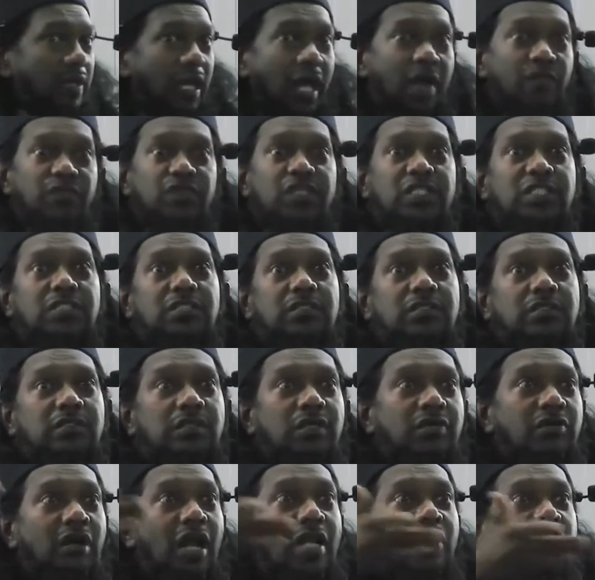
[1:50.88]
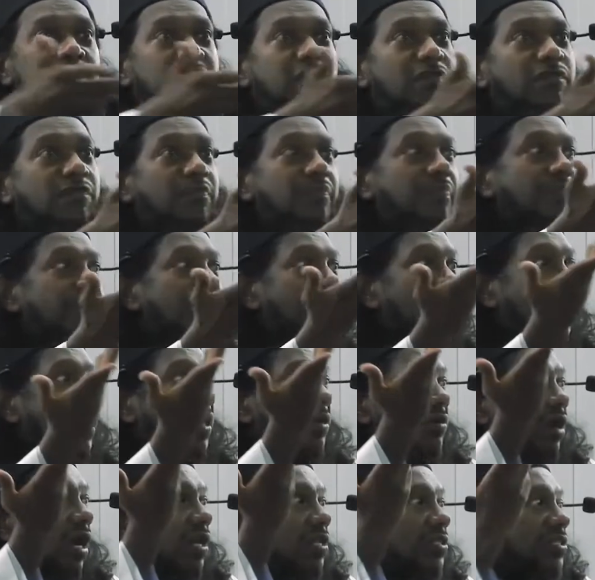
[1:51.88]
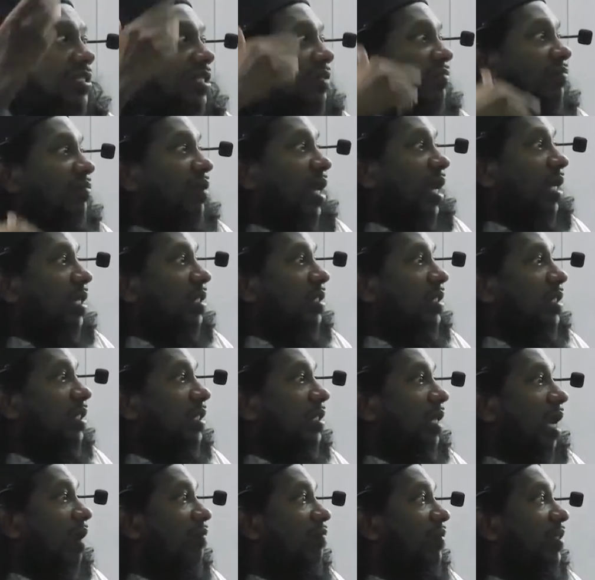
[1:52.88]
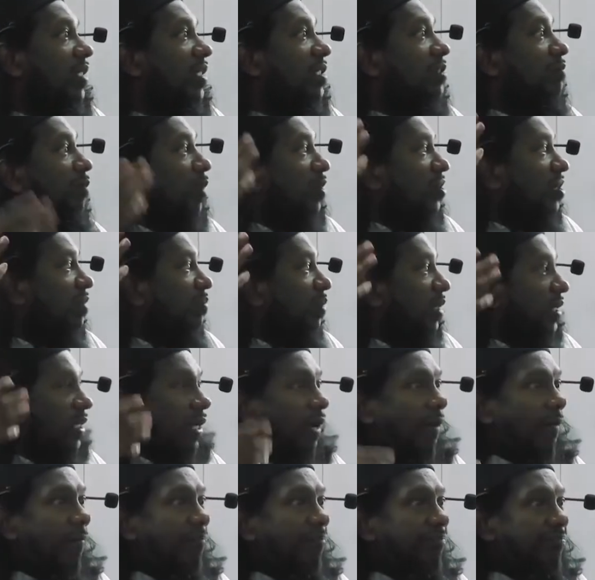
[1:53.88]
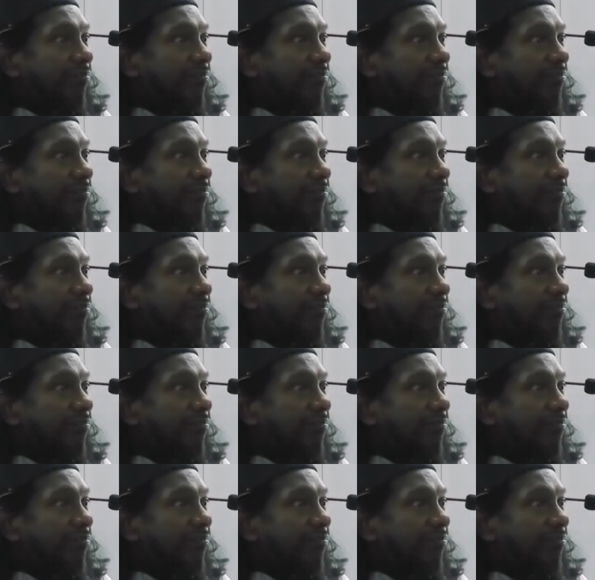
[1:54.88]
relative reality now. Everything's possible now.